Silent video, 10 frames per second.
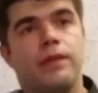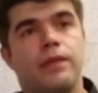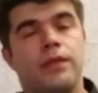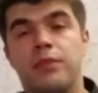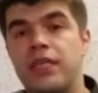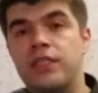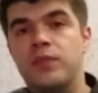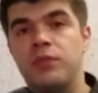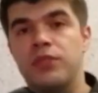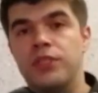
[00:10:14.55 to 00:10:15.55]
In my
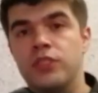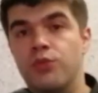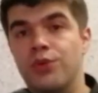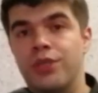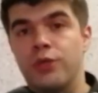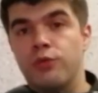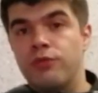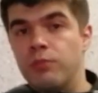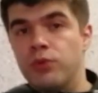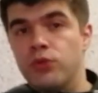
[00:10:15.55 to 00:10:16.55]
experience working with
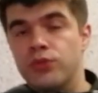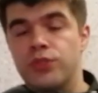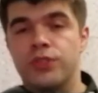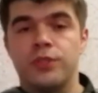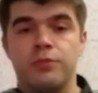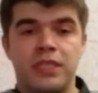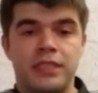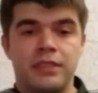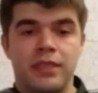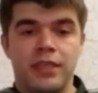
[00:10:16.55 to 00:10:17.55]
composers, many
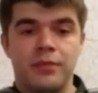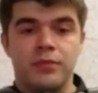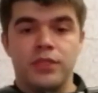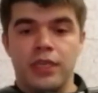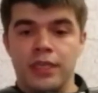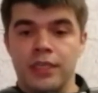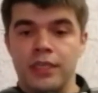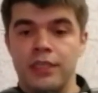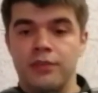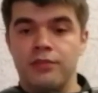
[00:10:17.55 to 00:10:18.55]
times
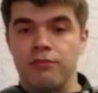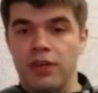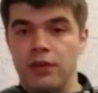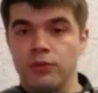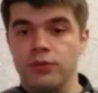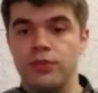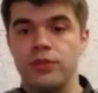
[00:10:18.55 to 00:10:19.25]
I found